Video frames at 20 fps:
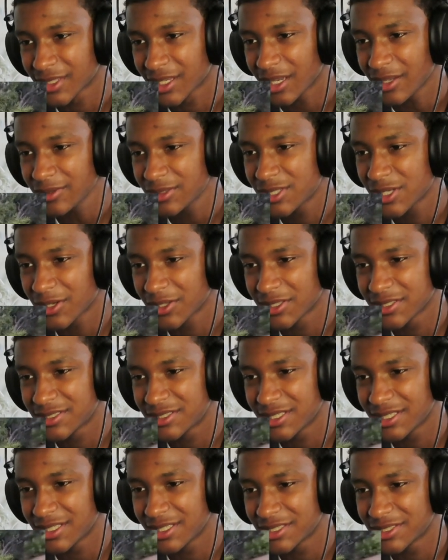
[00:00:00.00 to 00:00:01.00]
How tall is
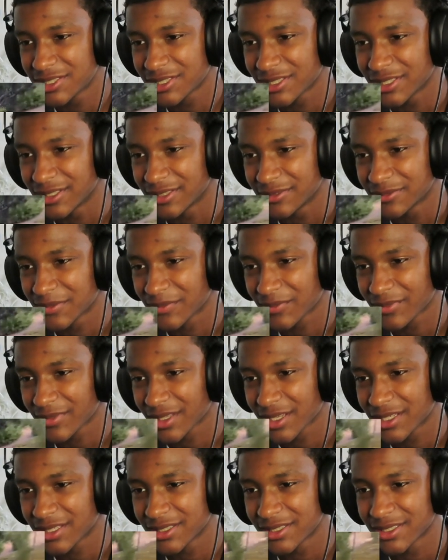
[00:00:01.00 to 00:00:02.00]
DDG?
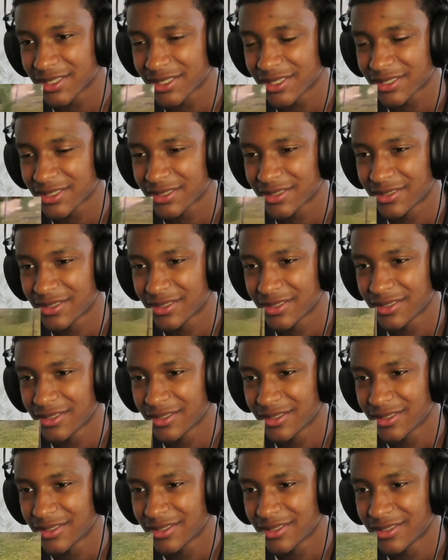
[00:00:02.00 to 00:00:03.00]
Because
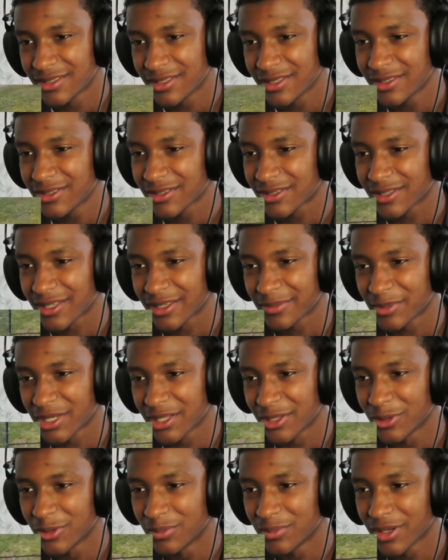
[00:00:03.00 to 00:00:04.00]
he look like my
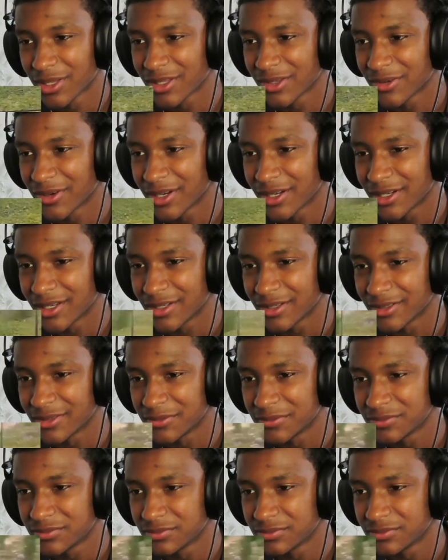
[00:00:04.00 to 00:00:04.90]
little brother right now.